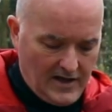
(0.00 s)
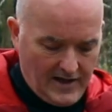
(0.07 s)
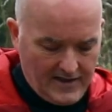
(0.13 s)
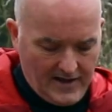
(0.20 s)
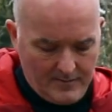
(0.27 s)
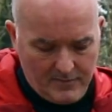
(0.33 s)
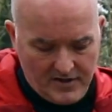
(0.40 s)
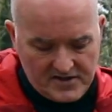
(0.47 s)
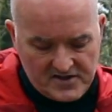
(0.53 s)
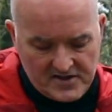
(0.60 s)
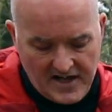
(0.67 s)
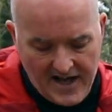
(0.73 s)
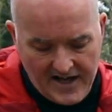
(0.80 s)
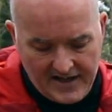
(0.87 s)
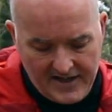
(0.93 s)
And then by
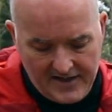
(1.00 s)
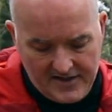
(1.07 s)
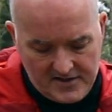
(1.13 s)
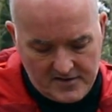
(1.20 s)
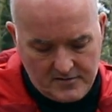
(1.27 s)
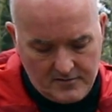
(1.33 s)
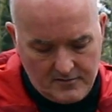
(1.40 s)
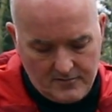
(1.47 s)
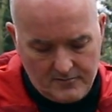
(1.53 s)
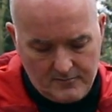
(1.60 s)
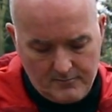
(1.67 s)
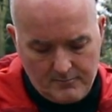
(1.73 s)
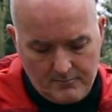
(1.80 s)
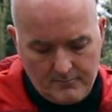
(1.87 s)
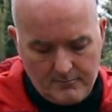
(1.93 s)
slackening this
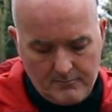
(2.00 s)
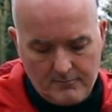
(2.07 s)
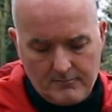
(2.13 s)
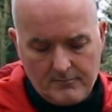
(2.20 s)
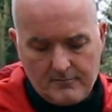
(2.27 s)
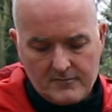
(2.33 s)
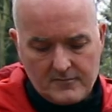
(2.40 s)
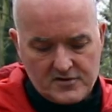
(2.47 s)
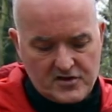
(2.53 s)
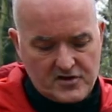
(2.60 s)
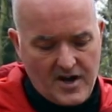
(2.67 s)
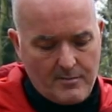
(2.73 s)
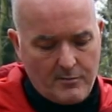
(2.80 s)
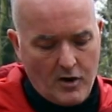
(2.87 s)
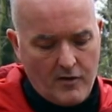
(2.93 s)
strap